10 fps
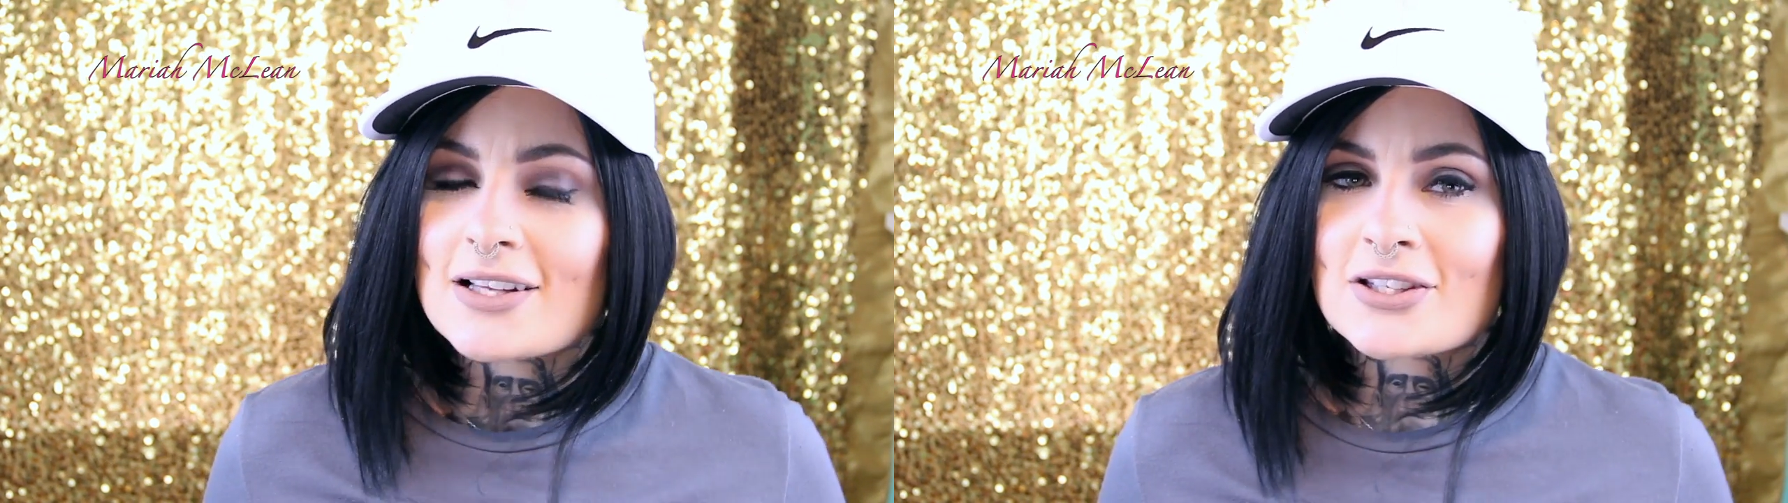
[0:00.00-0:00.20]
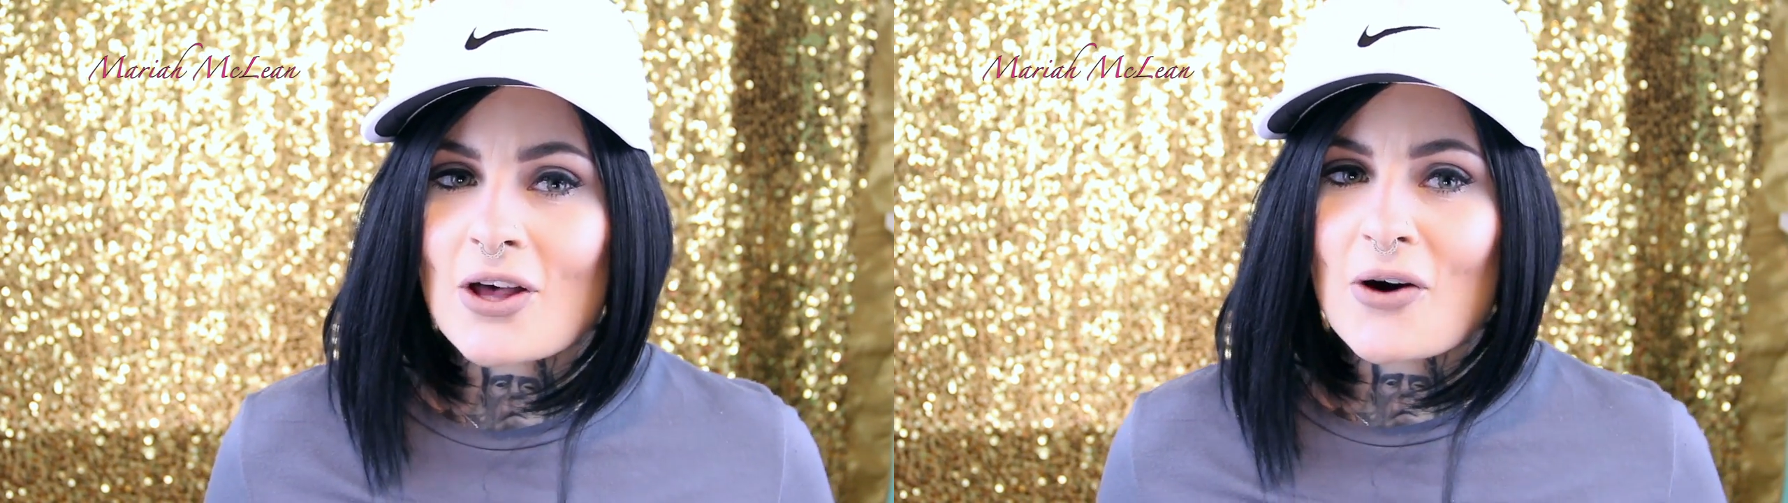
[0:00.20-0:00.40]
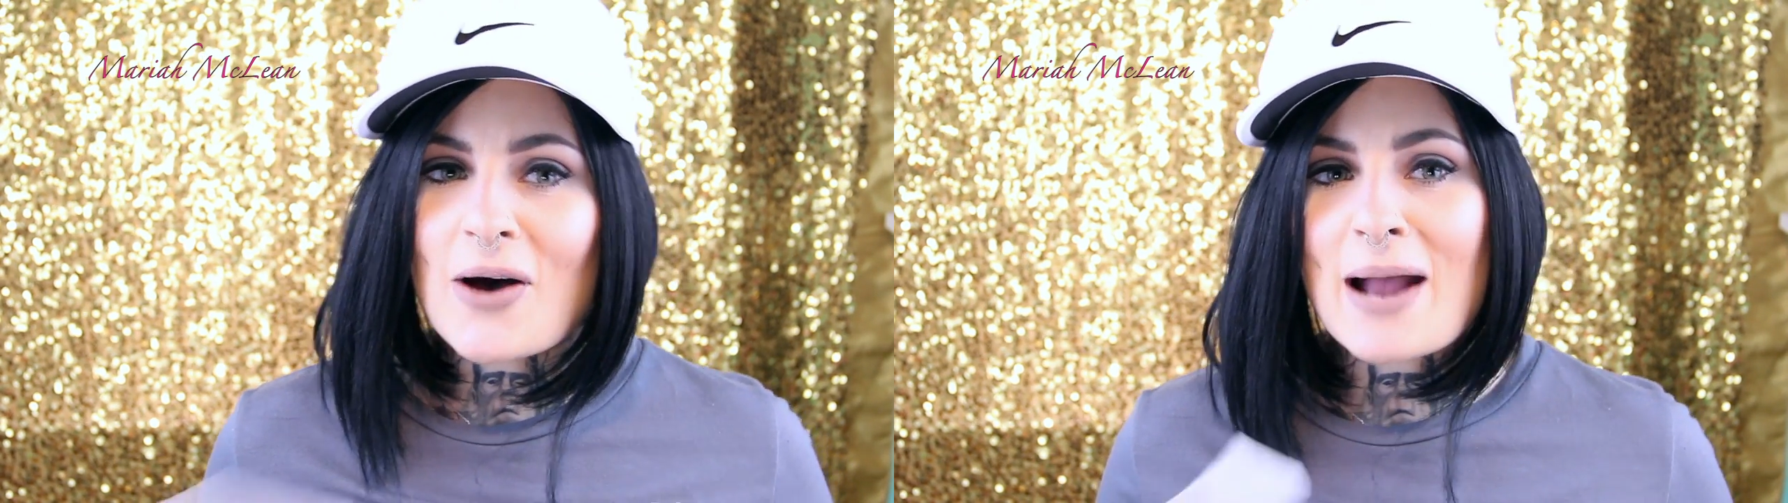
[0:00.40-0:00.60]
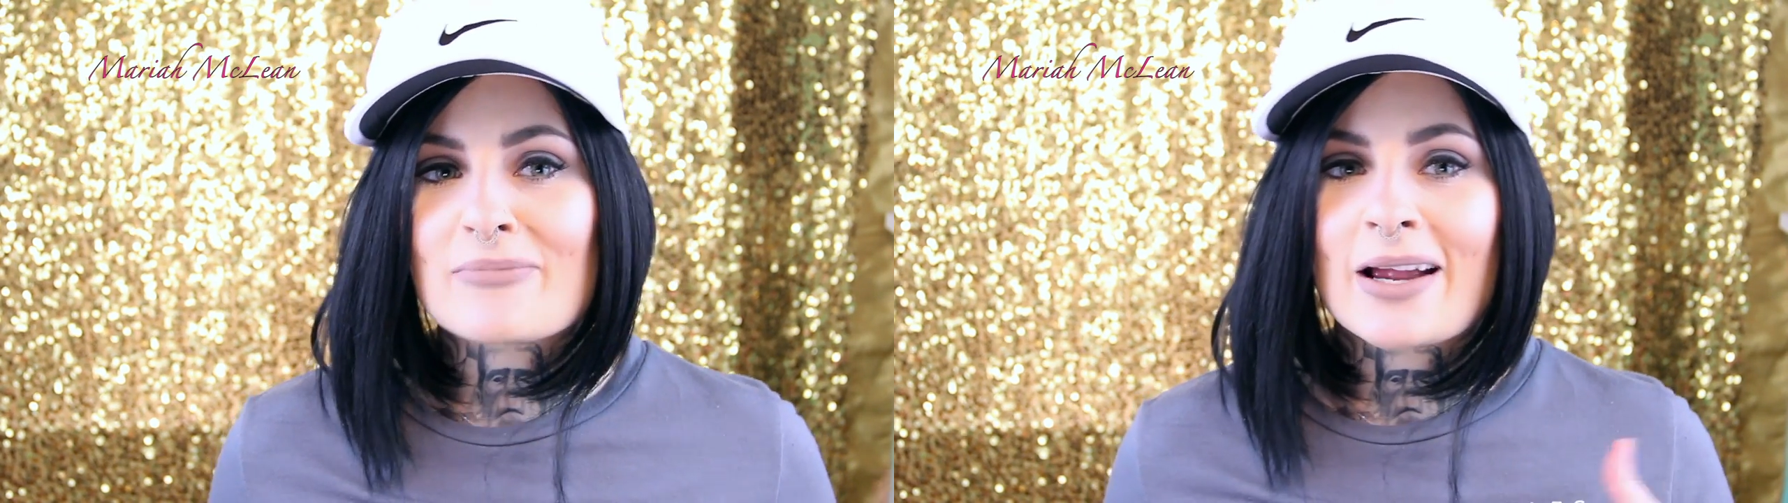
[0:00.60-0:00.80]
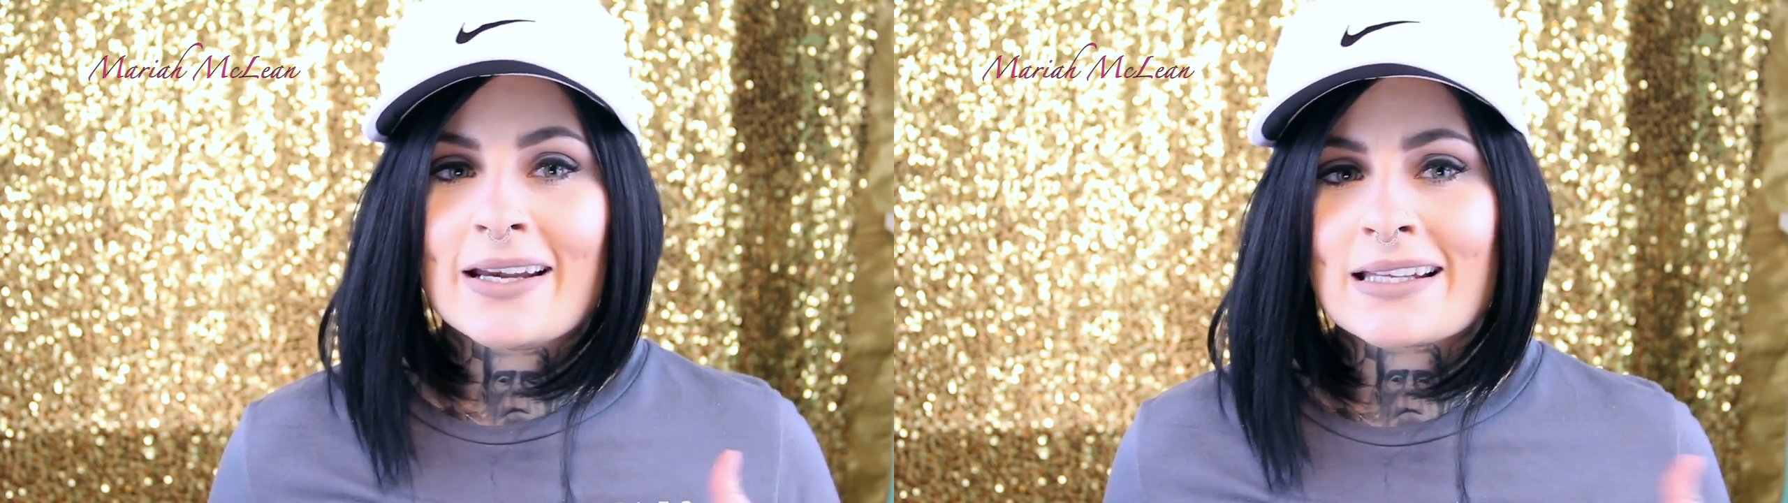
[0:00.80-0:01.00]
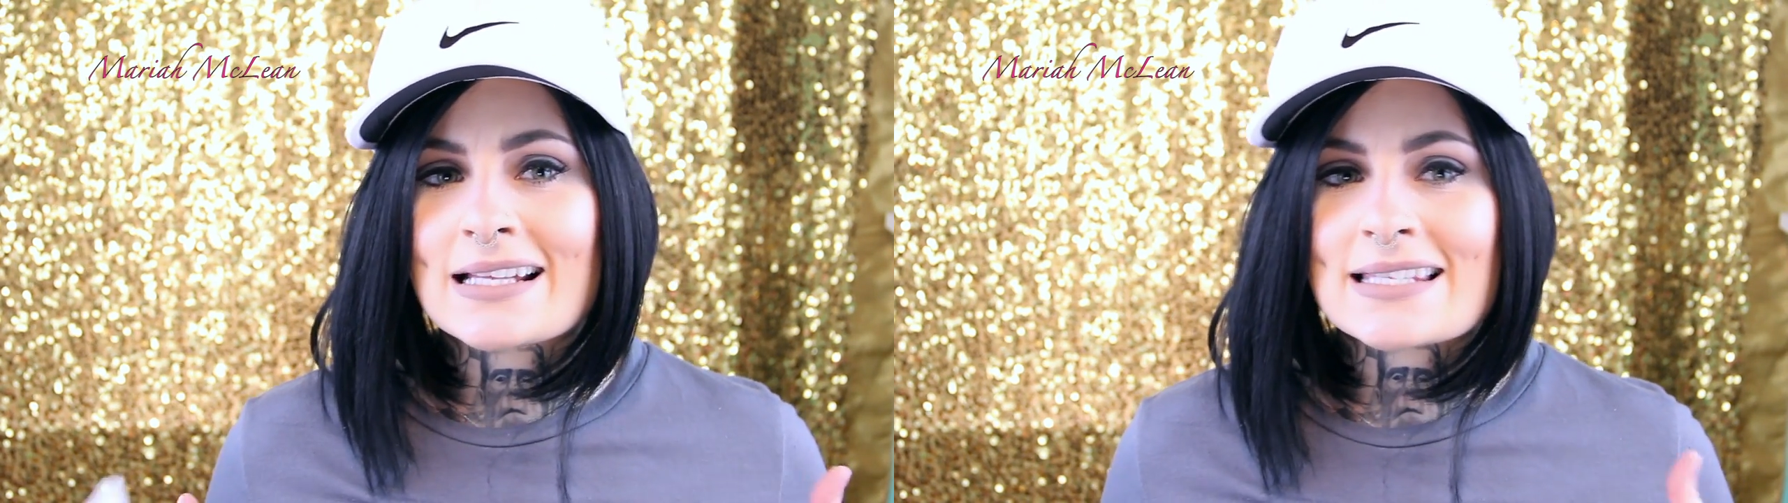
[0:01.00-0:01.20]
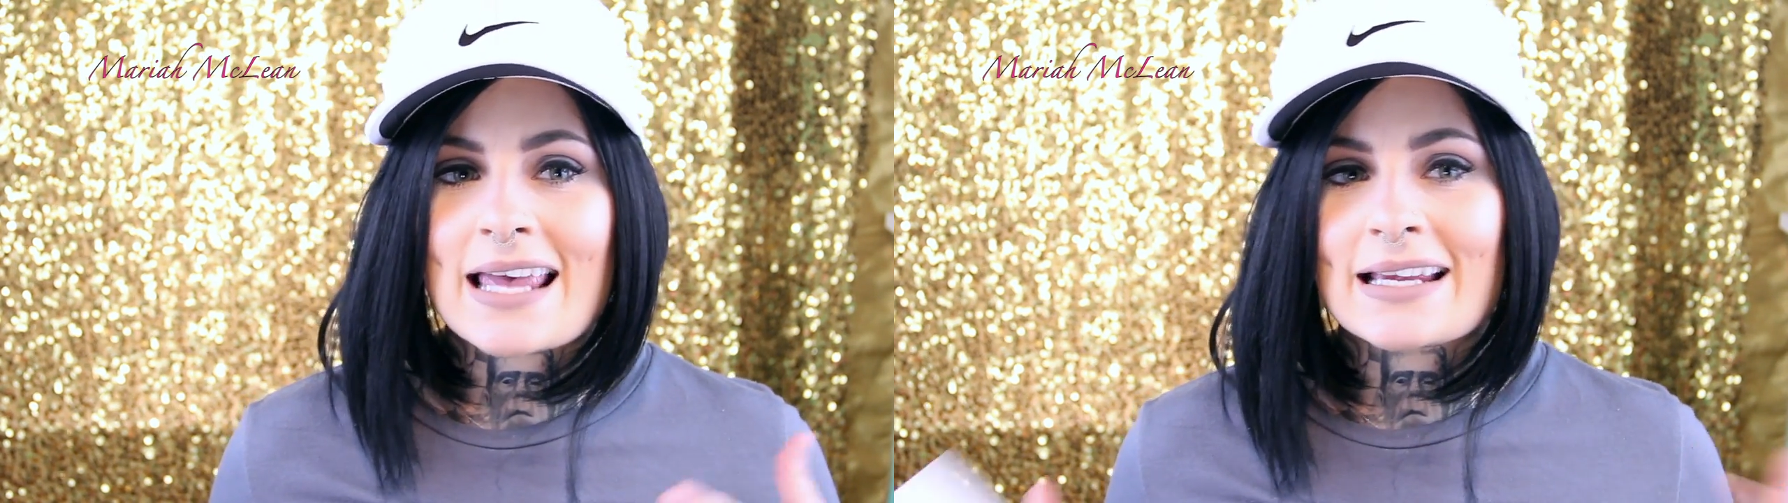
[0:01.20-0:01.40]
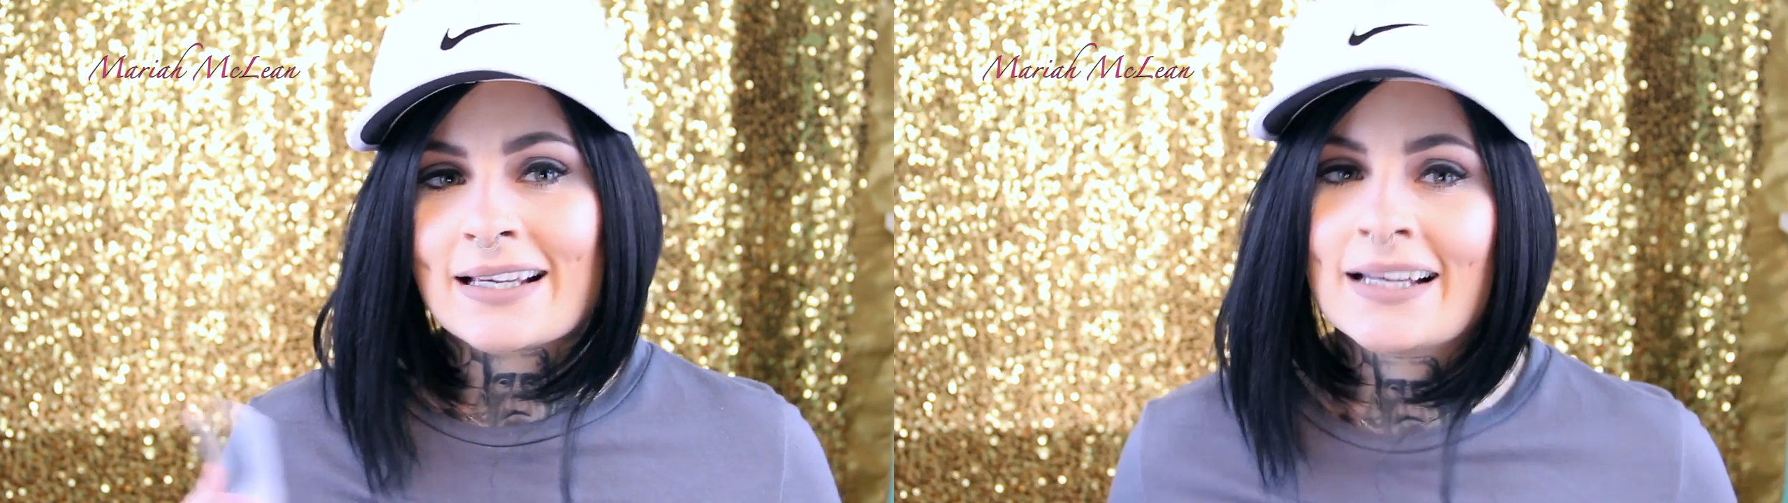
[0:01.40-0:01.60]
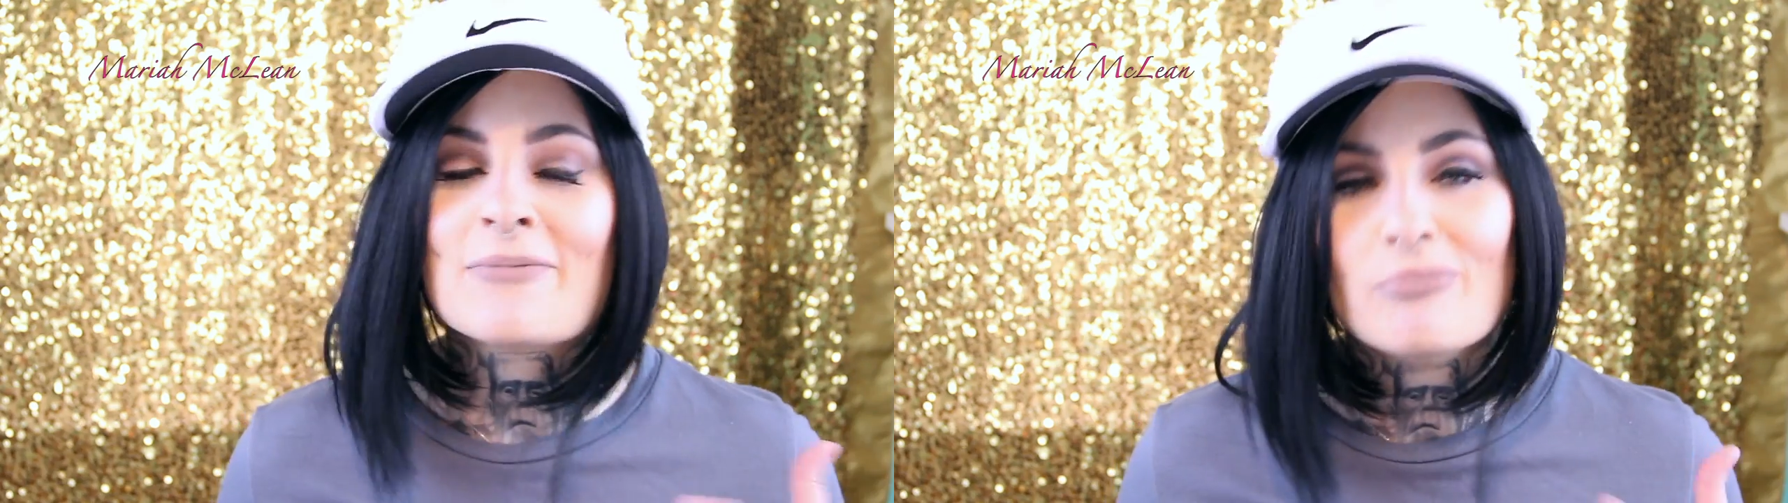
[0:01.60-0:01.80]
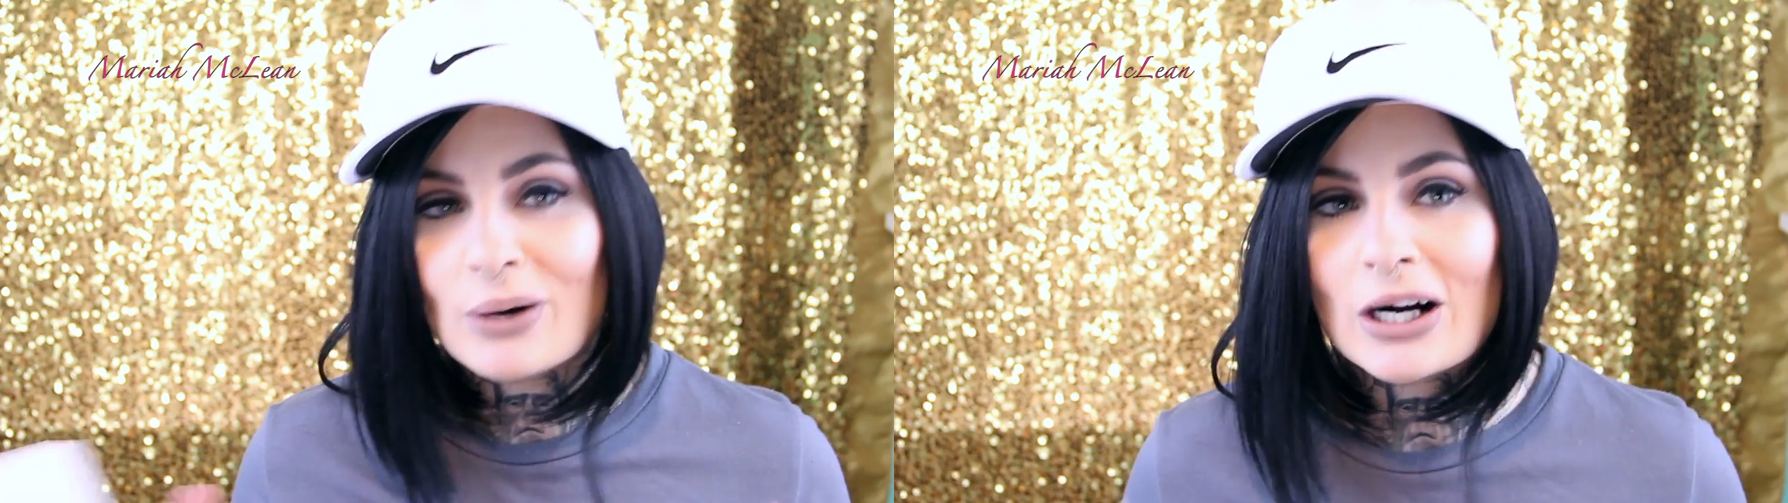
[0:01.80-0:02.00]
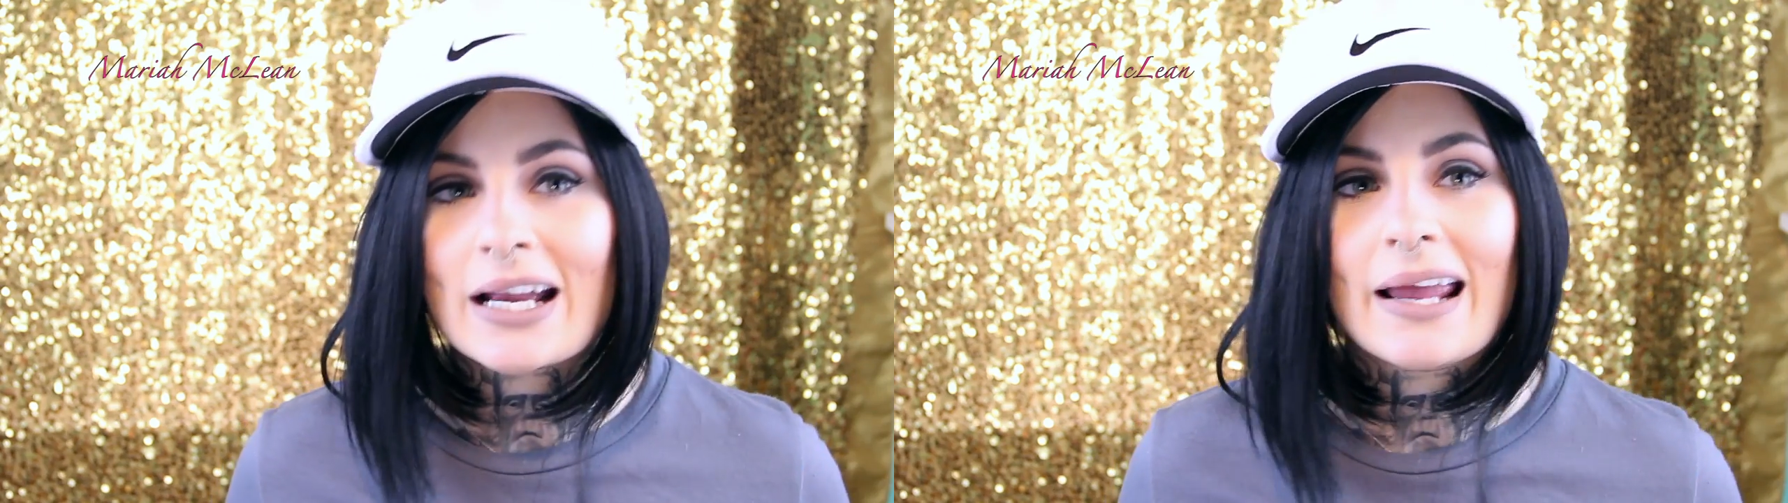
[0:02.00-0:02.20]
So I'm writing this like book,